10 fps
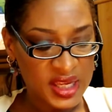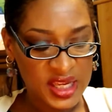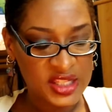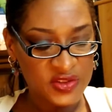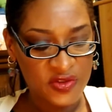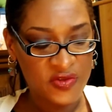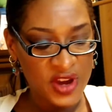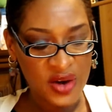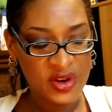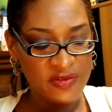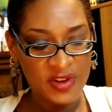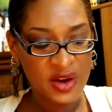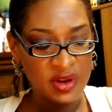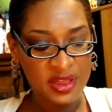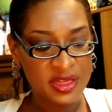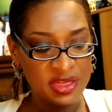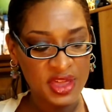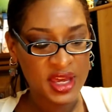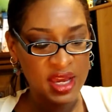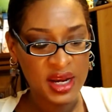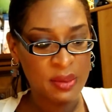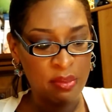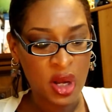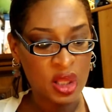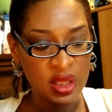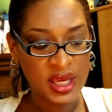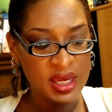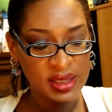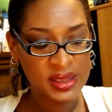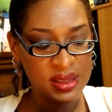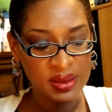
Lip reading: It's very, very thick and emollient.